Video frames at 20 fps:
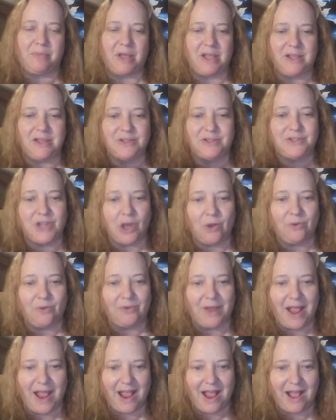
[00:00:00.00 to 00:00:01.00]
but you
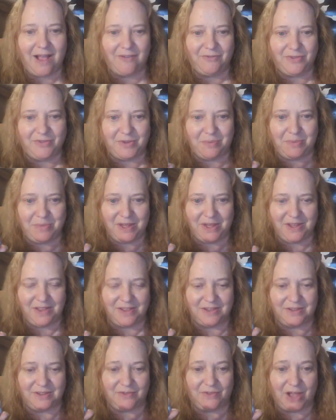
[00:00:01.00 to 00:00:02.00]
don't have to
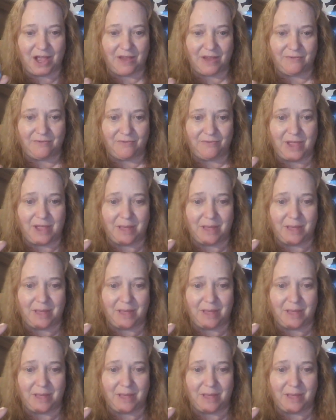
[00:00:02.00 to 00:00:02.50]
be the divine